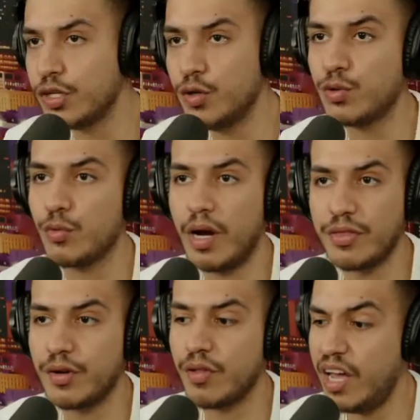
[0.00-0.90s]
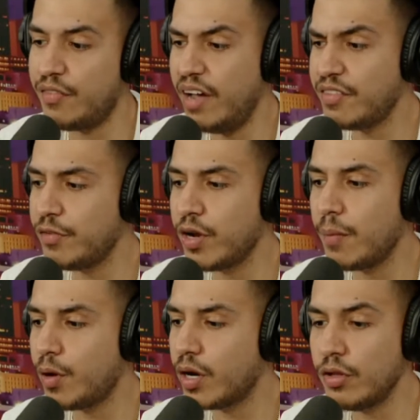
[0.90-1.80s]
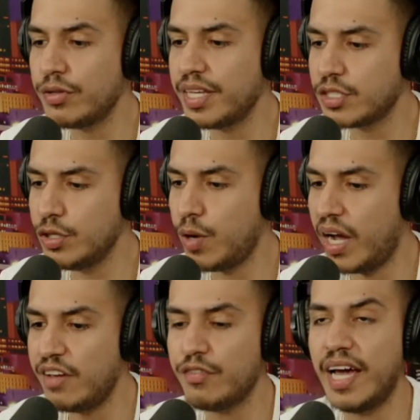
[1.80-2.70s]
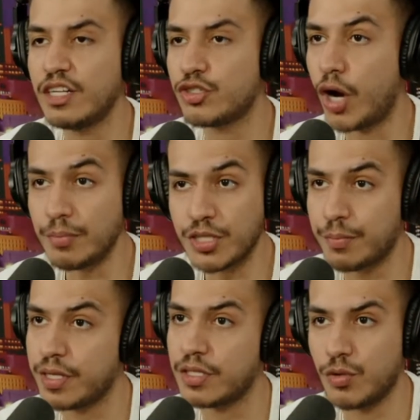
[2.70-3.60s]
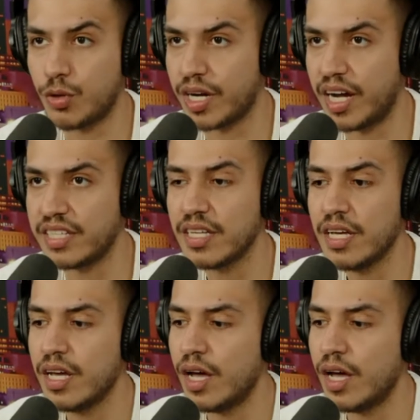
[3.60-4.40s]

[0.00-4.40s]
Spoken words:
do throughout their life. I've given up on other things too. I even had a drop shipping store, guys.